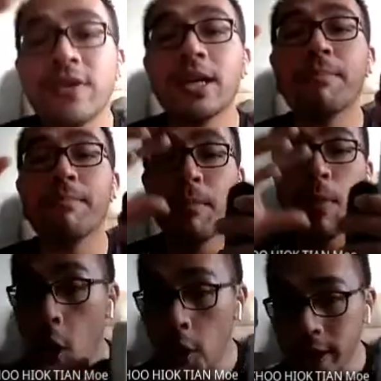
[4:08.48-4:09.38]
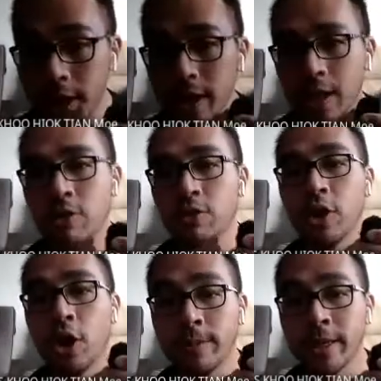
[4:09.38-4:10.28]
more heat into the
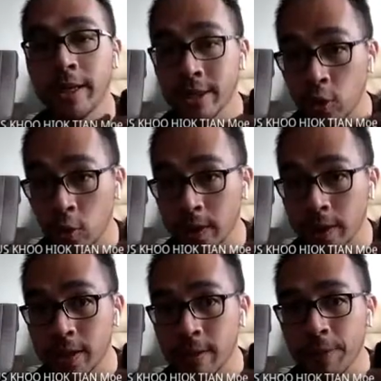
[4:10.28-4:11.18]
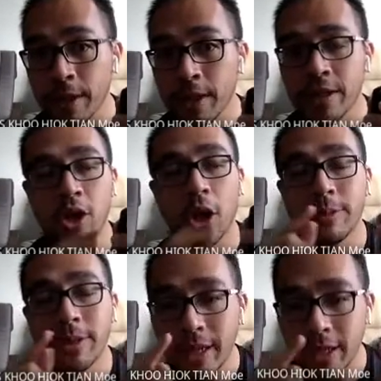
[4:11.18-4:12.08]
object that is colder. The
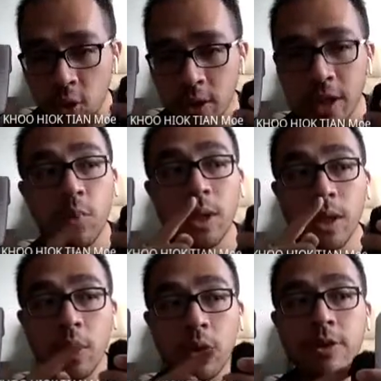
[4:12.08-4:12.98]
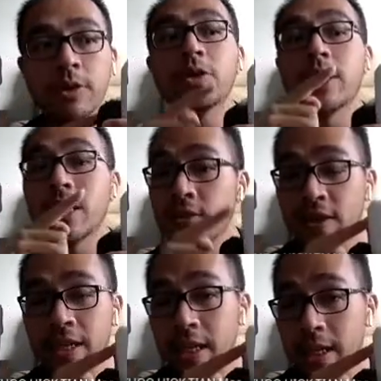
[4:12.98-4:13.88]
object that is colder will also
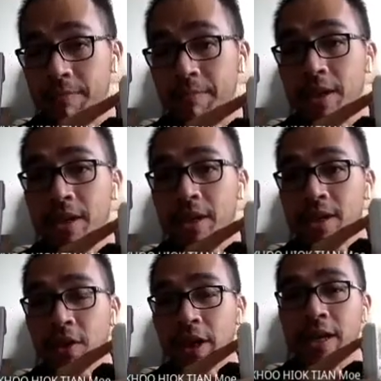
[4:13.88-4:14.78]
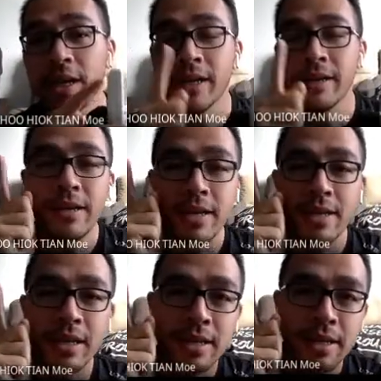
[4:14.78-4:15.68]
transfer heat. Okay, this is
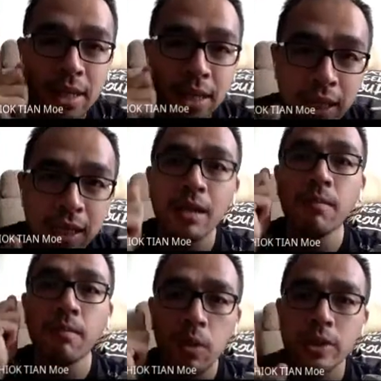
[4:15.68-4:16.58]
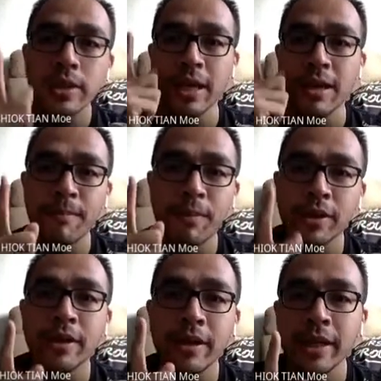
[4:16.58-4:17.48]
the single most
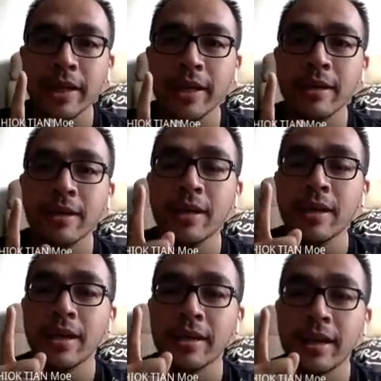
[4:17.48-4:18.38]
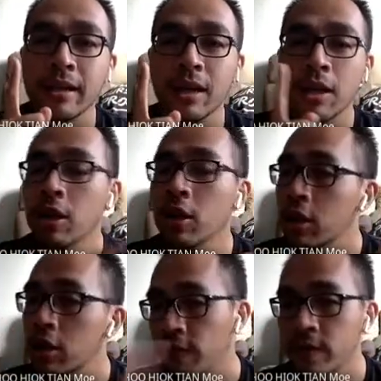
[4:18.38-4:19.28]
important thing that a lot
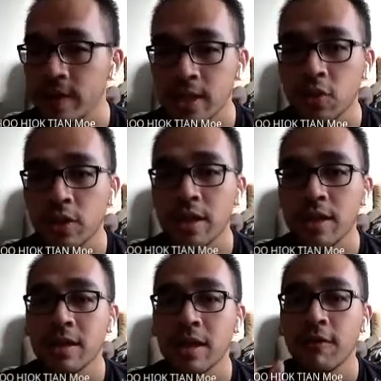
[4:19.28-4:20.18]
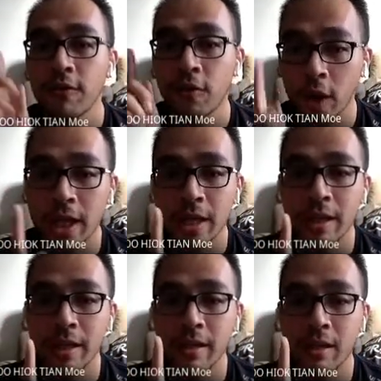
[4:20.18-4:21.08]
of physics students forget
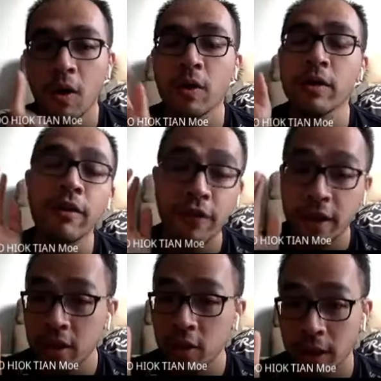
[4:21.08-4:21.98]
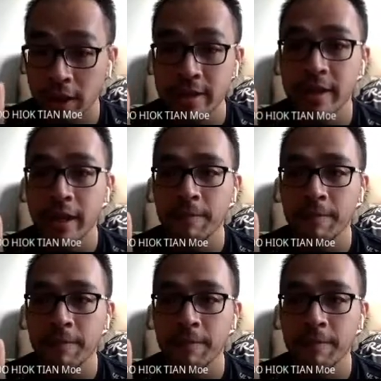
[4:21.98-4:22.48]
or they fail to understand.